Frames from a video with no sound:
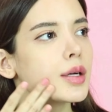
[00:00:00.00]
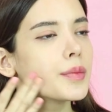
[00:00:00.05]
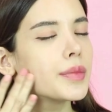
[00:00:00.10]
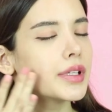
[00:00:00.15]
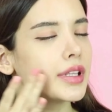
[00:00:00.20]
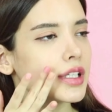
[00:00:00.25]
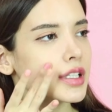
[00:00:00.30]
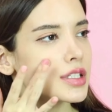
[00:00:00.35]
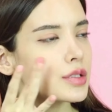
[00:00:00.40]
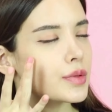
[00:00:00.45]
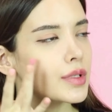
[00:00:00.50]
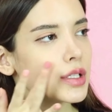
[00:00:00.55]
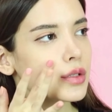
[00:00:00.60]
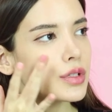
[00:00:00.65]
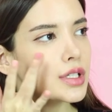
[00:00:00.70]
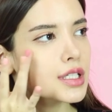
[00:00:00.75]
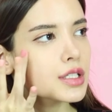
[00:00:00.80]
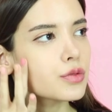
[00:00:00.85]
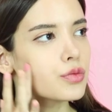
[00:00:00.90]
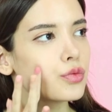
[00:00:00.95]
but this one
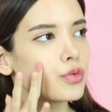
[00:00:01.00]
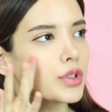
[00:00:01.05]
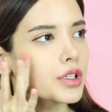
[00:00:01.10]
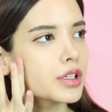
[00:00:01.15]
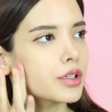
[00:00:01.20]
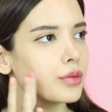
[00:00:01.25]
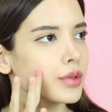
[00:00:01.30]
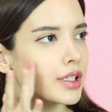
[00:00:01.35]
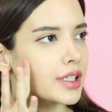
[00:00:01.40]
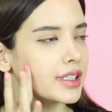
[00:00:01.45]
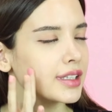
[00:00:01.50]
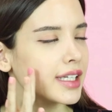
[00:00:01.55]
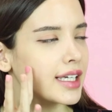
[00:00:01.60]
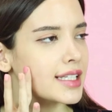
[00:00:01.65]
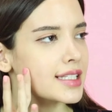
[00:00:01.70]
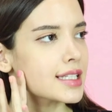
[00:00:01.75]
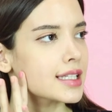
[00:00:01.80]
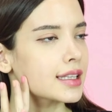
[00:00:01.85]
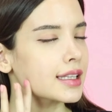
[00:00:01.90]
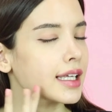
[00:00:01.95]
is really
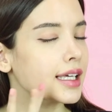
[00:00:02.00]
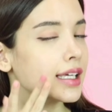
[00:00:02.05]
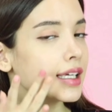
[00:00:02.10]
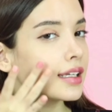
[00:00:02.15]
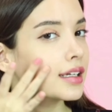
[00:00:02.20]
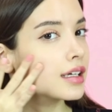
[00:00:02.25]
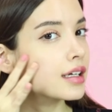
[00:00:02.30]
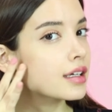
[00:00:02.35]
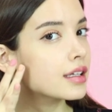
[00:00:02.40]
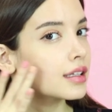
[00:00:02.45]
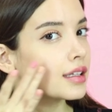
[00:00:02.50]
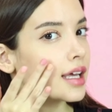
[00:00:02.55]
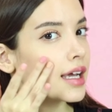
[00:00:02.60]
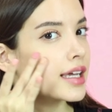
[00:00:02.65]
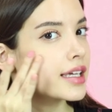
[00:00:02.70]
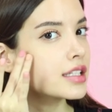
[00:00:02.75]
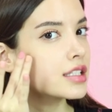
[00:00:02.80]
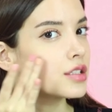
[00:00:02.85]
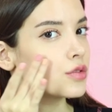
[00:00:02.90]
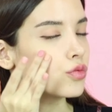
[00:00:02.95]
nice and light, and it
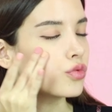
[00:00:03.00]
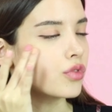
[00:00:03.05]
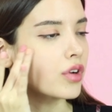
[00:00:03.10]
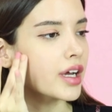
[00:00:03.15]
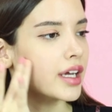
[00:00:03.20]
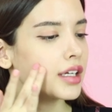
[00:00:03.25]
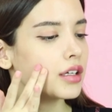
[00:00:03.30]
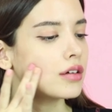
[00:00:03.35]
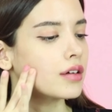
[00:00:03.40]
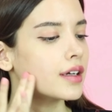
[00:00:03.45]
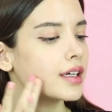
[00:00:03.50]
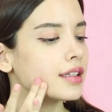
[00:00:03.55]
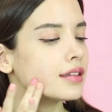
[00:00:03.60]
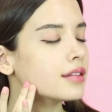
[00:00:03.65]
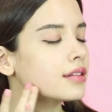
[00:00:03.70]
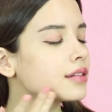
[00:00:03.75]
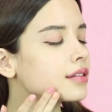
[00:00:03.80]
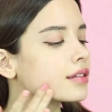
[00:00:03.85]
glides right on.